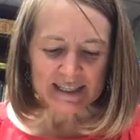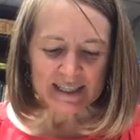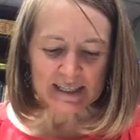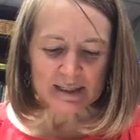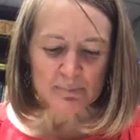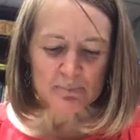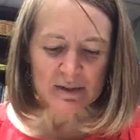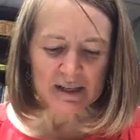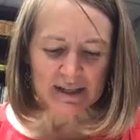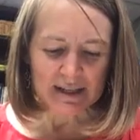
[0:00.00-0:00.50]
He
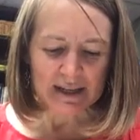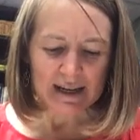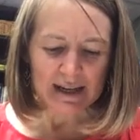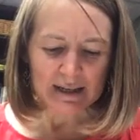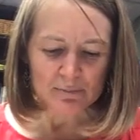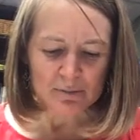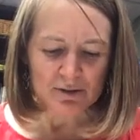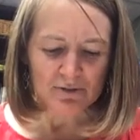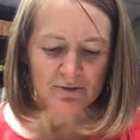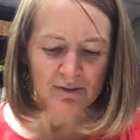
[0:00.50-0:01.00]
says,
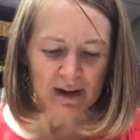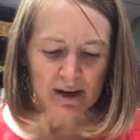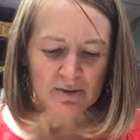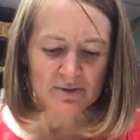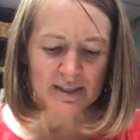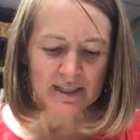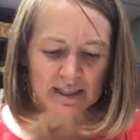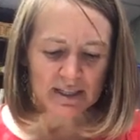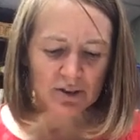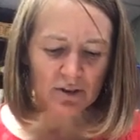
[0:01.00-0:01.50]
be
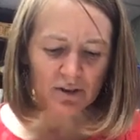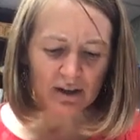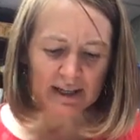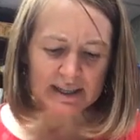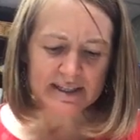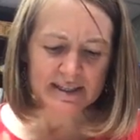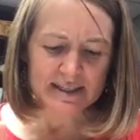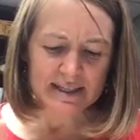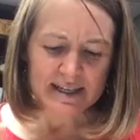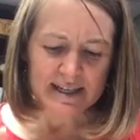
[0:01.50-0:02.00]
found in
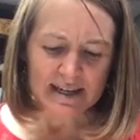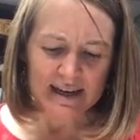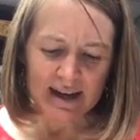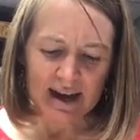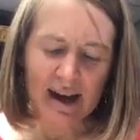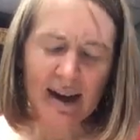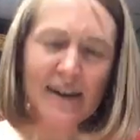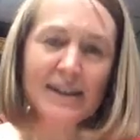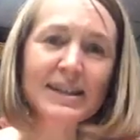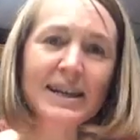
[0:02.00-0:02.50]
Christ,
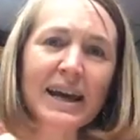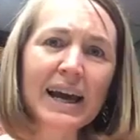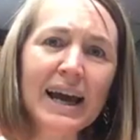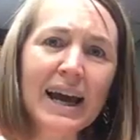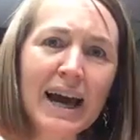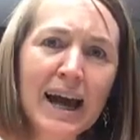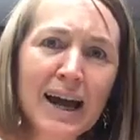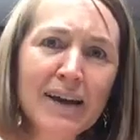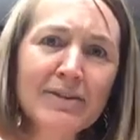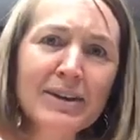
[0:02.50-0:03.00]
not
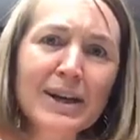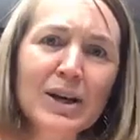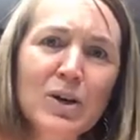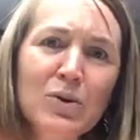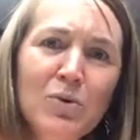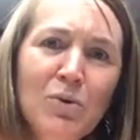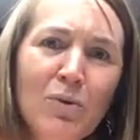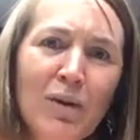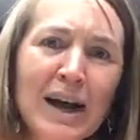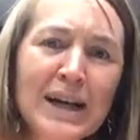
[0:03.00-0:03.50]

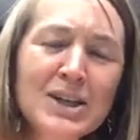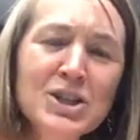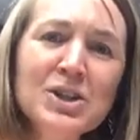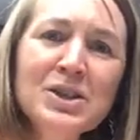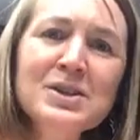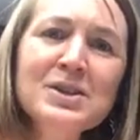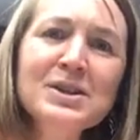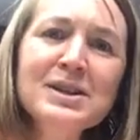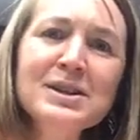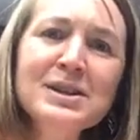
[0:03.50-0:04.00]
having a
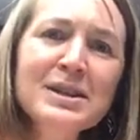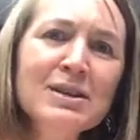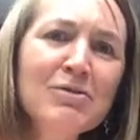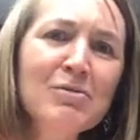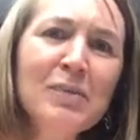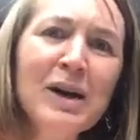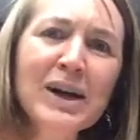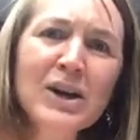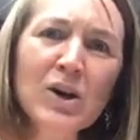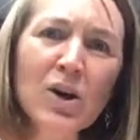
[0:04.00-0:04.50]
righteousness
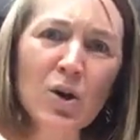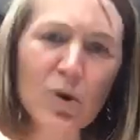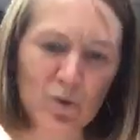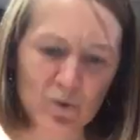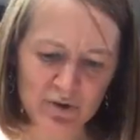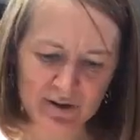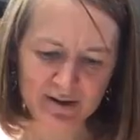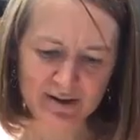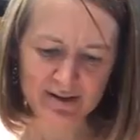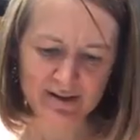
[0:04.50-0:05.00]
of my
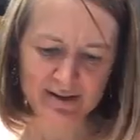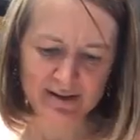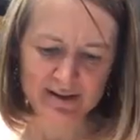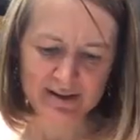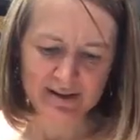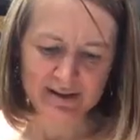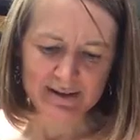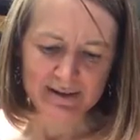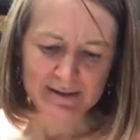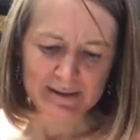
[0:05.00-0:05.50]
own
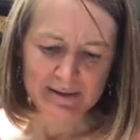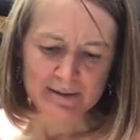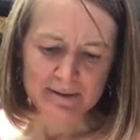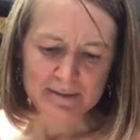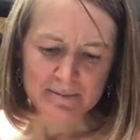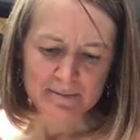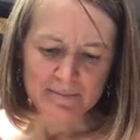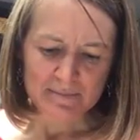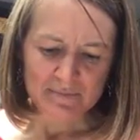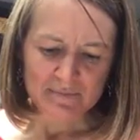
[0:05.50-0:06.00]

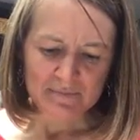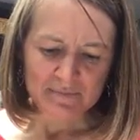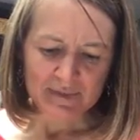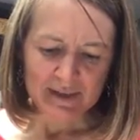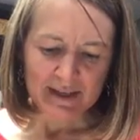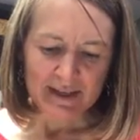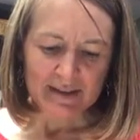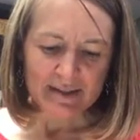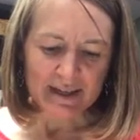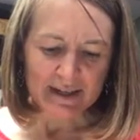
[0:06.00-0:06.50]

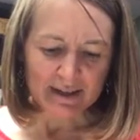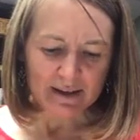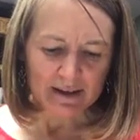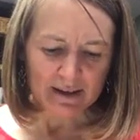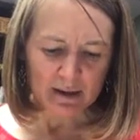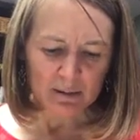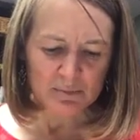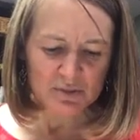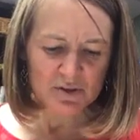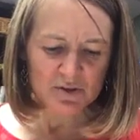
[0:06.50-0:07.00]
that
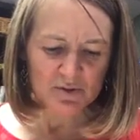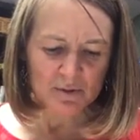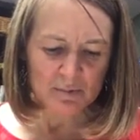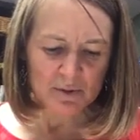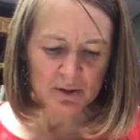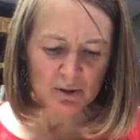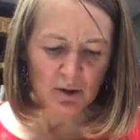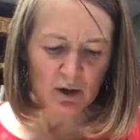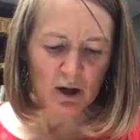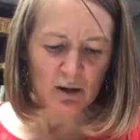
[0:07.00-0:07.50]
comes
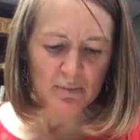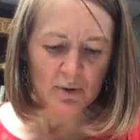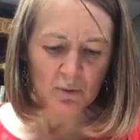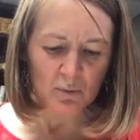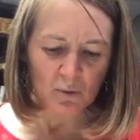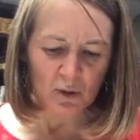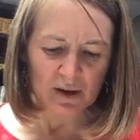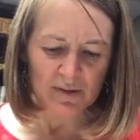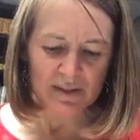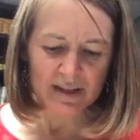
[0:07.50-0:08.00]
from the law,
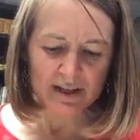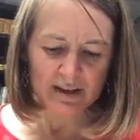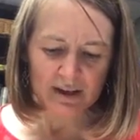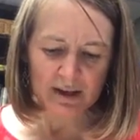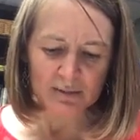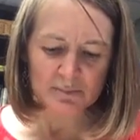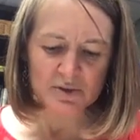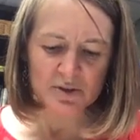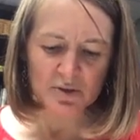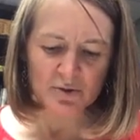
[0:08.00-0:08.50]
but one that
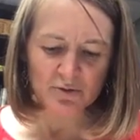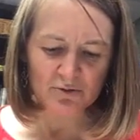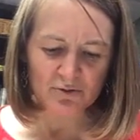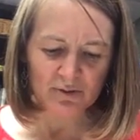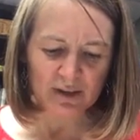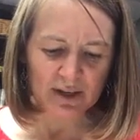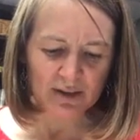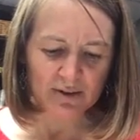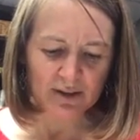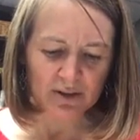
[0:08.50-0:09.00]
comes through
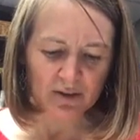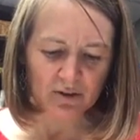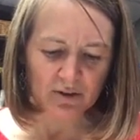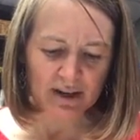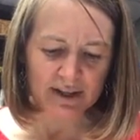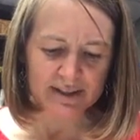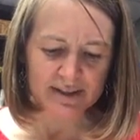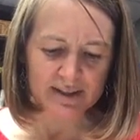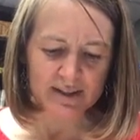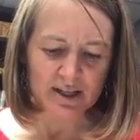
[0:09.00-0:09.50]
faith in
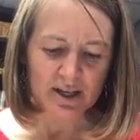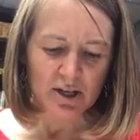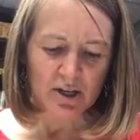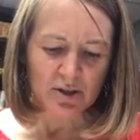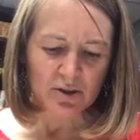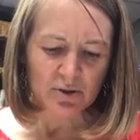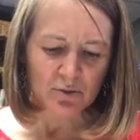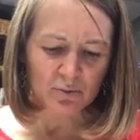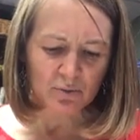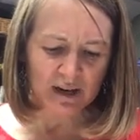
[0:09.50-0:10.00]
Christ,
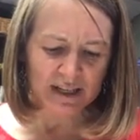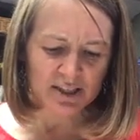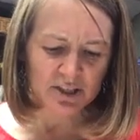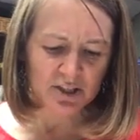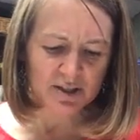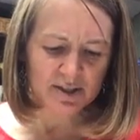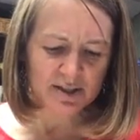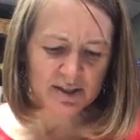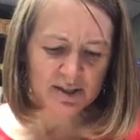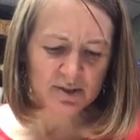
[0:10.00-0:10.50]
the
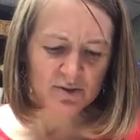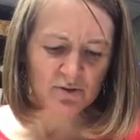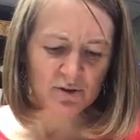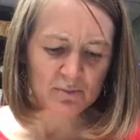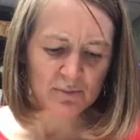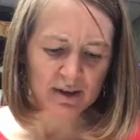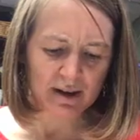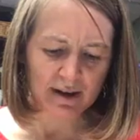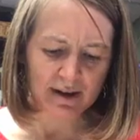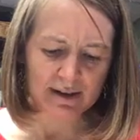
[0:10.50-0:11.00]
righteousness
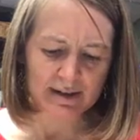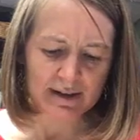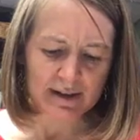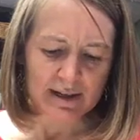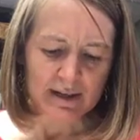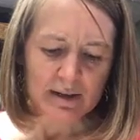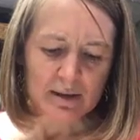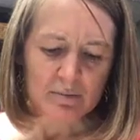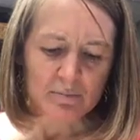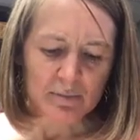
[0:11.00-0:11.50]
from God
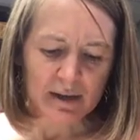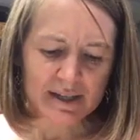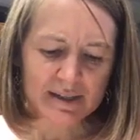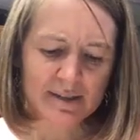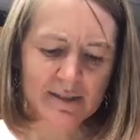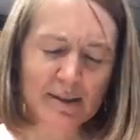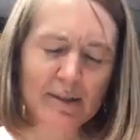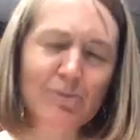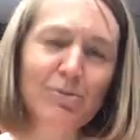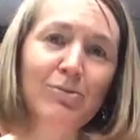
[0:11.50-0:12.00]

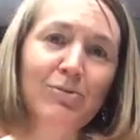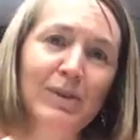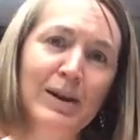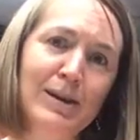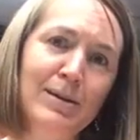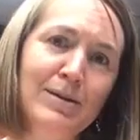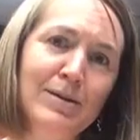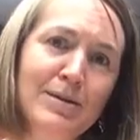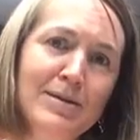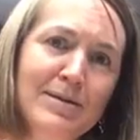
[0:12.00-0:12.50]
based on
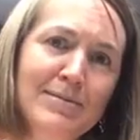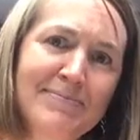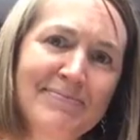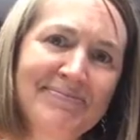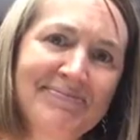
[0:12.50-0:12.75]
faith.